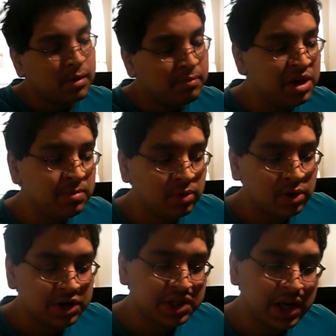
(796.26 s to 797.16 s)
People
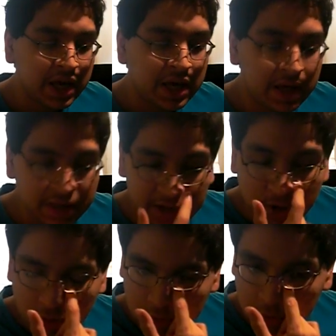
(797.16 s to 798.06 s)
are saying that
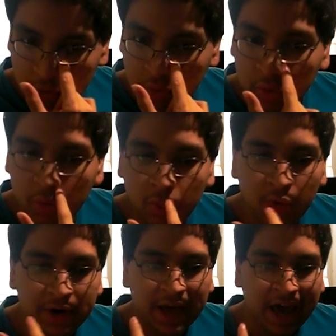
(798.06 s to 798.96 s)
Goku
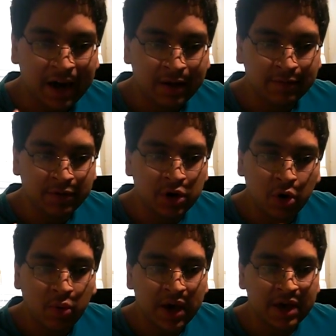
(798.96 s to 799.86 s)
would have
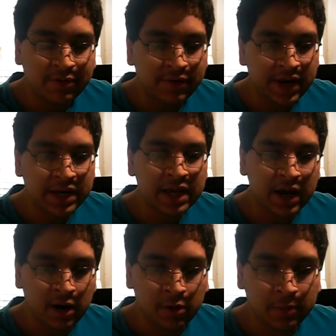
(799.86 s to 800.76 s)
no way of finding
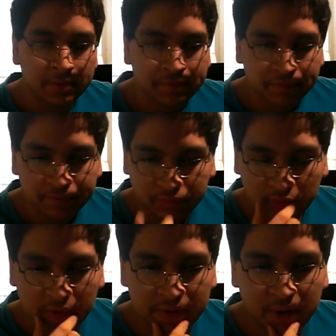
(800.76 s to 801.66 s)
out
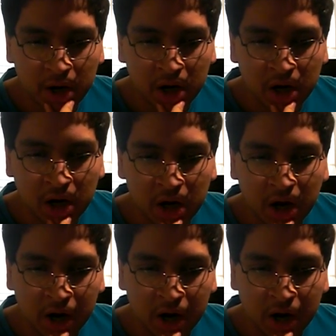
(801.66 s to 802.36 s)
that